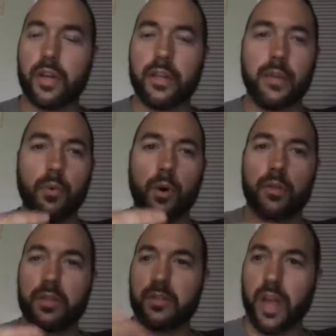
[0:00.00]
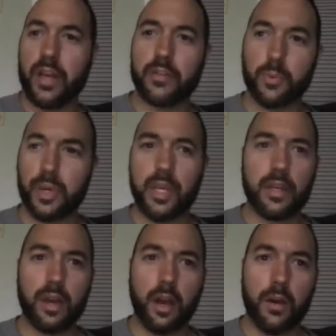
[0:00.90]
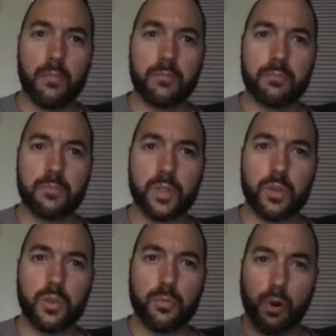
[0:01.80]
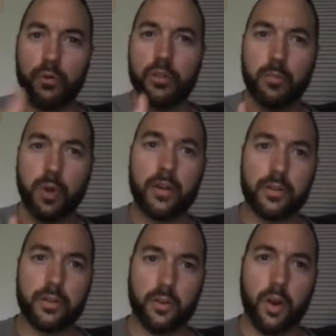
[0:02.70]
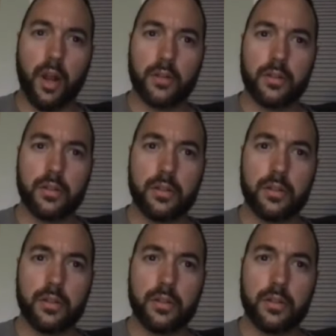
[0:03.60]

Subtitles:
I think this last week, you broke some records, correct?